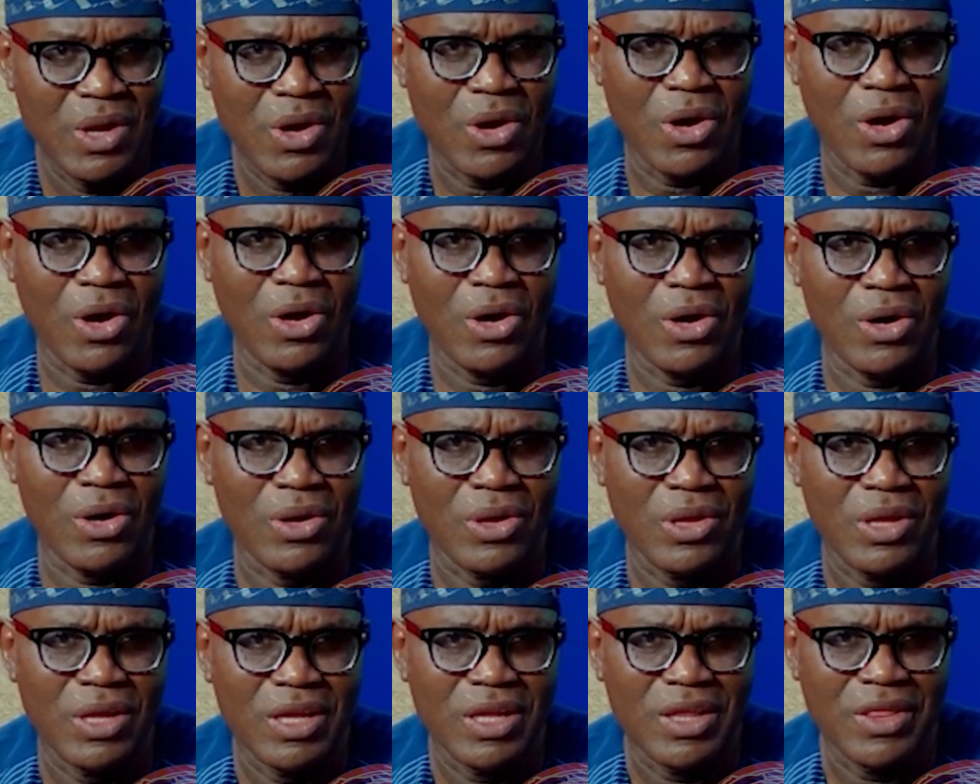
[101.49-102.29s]

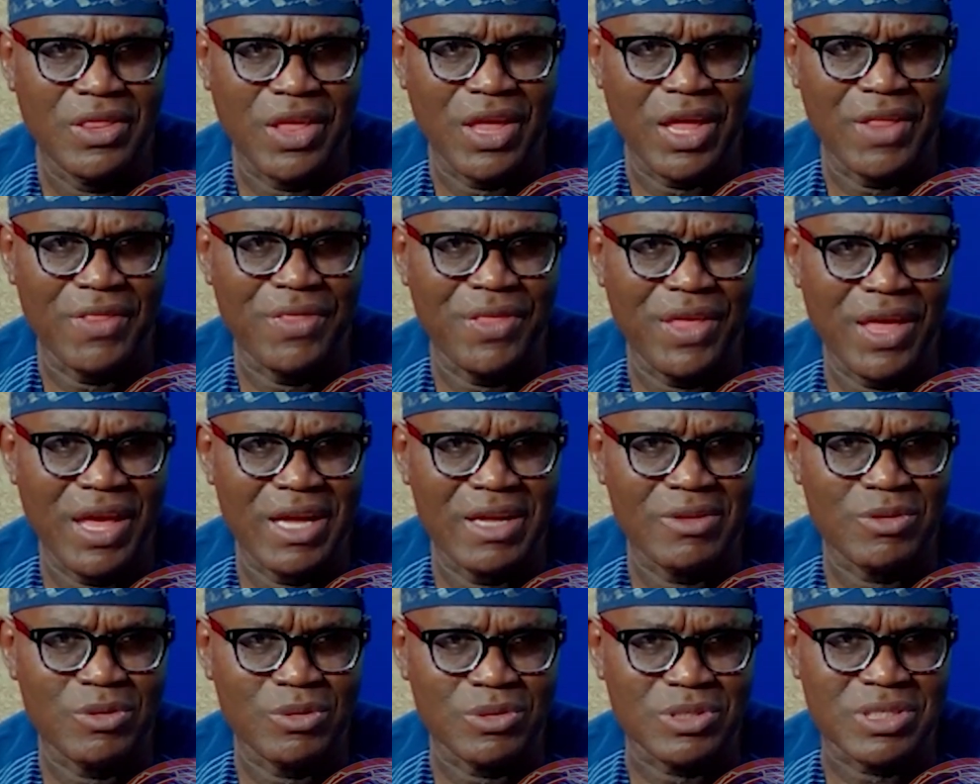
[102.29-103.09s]
Or they are
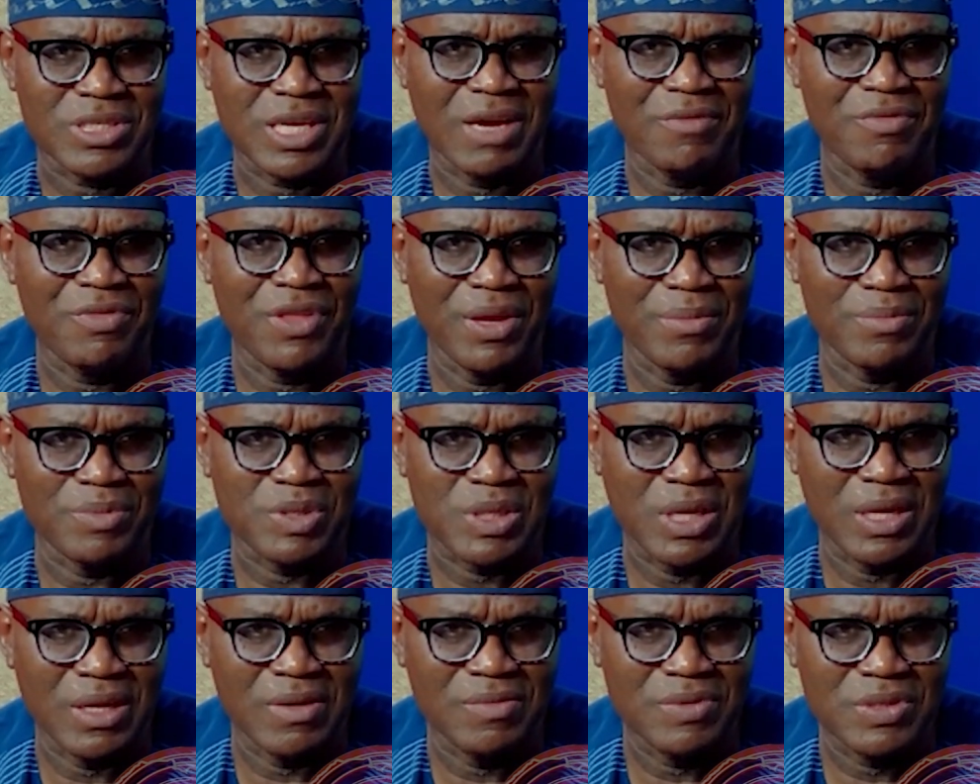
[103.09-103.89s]
there to serve
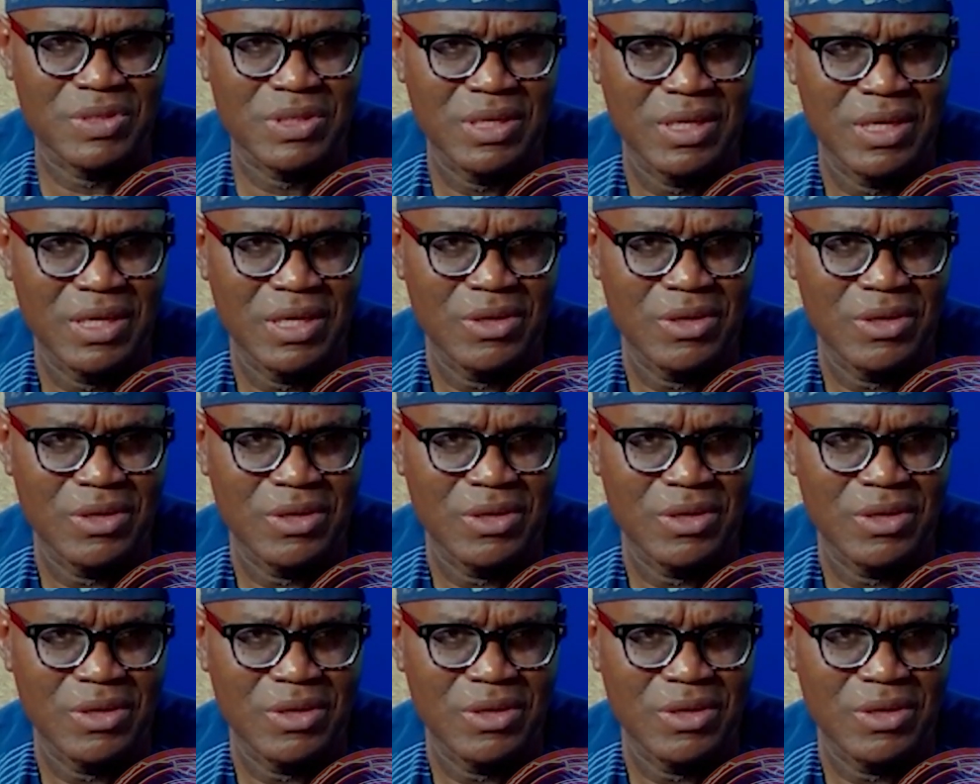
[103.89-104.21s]
themselves?